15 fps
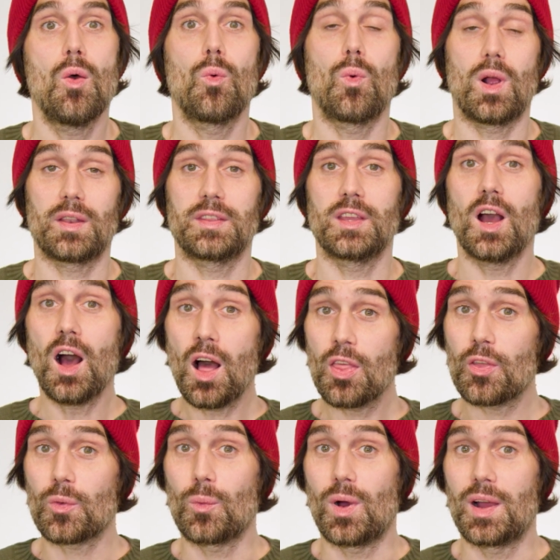while the
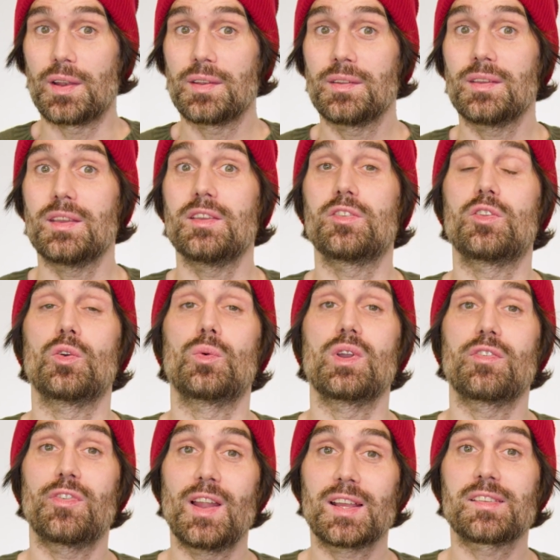other one is the
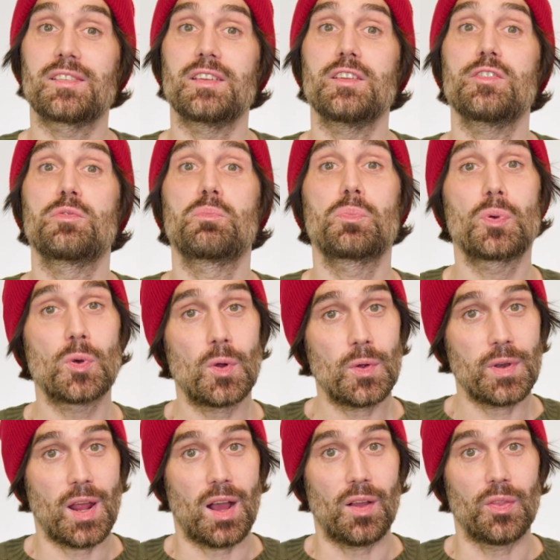reflexive
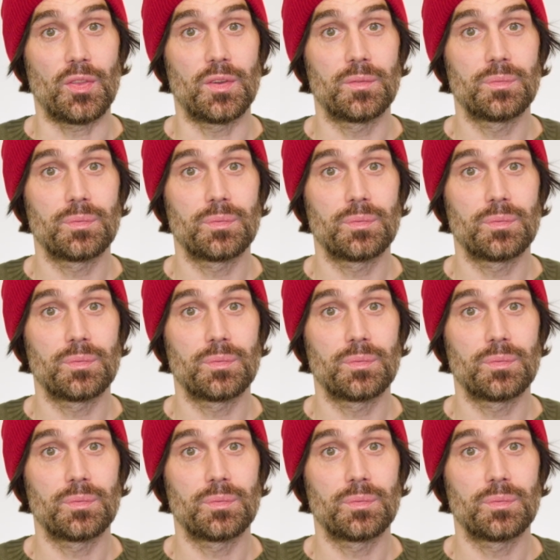pronoun.